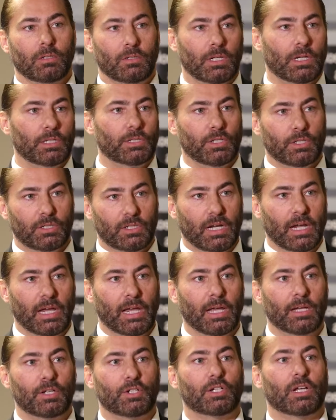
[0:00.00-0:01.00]
not just a
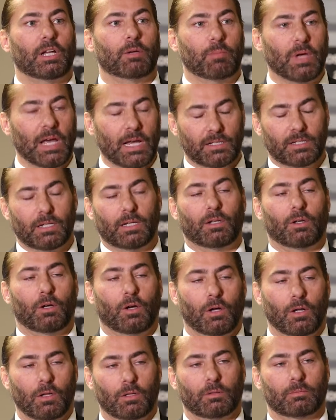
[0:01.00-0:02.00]
handshake passing in the
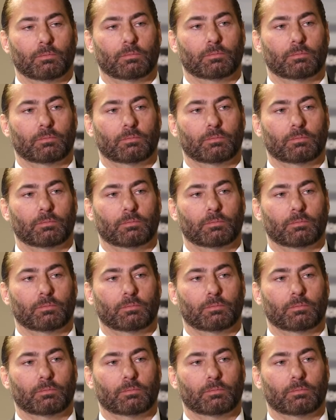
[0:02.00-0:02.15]
hall.